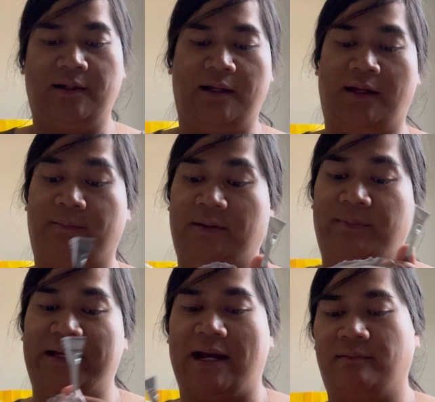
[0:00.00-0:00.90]
Um,
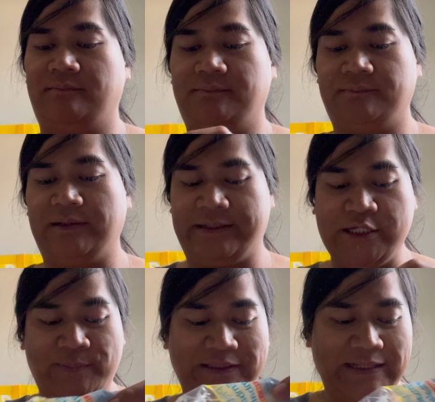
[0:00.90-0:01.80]
but yeah. Can
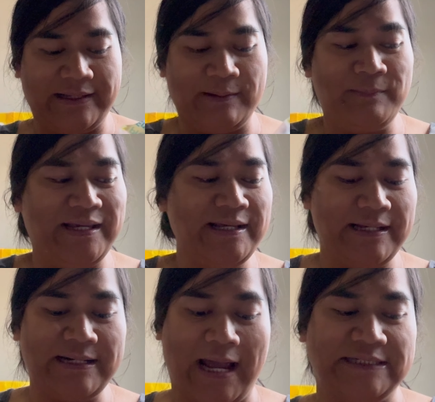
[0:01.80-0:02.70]
you believe like me
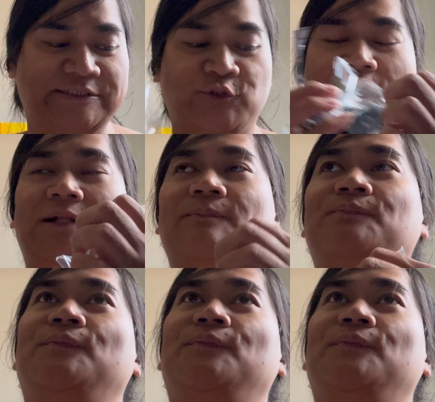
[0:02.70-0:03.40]
in high school?